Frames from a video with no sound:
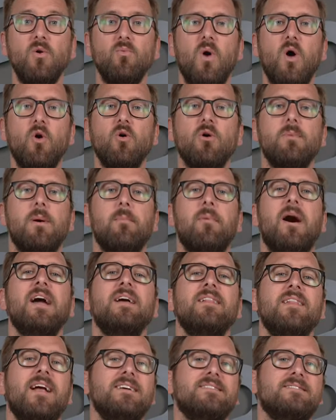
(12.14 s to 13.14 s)
and welcome on
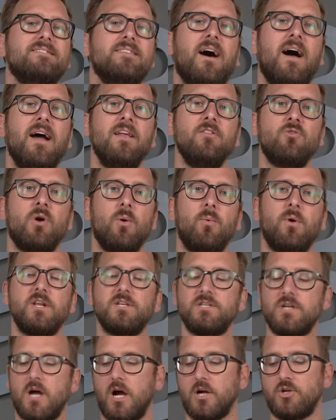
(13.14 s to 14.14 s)
Eyeglass. Tyler, I want to
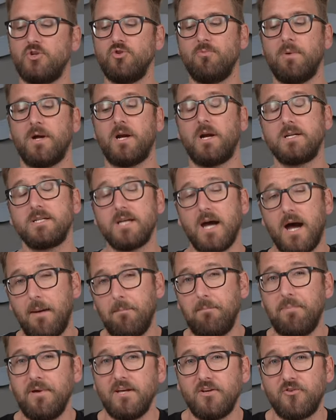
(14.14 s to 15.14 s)
talk to you about our
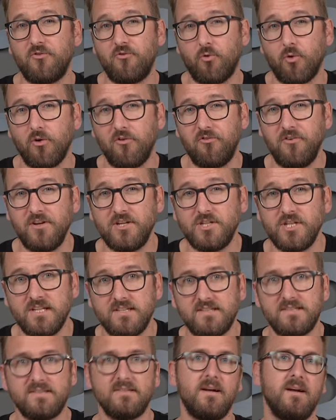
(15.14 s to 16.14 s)
top picks for fishing
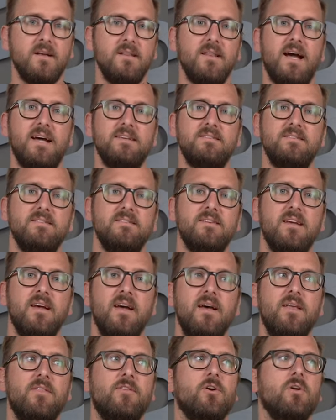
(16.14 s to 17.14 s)
sunglasses.
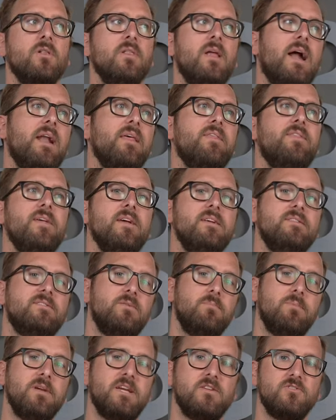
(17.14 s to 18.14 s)
There are a lot of things
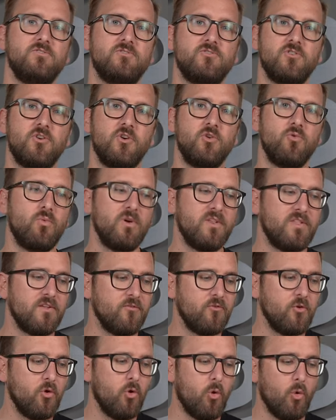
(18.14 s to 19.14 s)
to be concerned with.
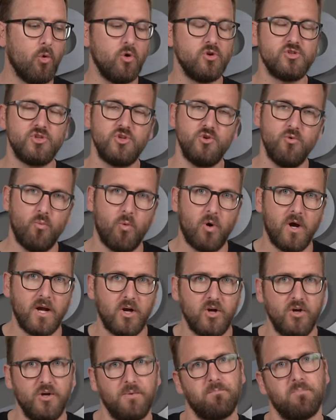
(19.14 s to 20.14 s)
Of course, you
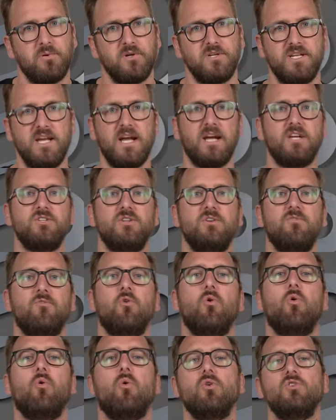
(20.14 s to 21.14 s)
want good protection. Of
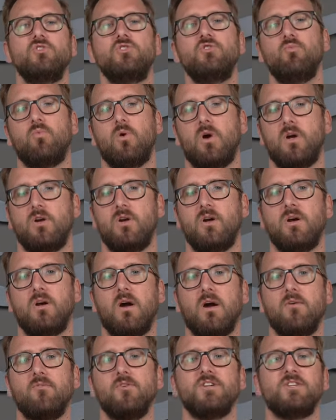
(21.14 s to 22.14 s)
course, you want good
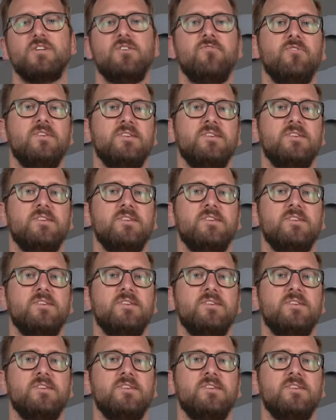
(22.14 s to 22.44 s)
coverage and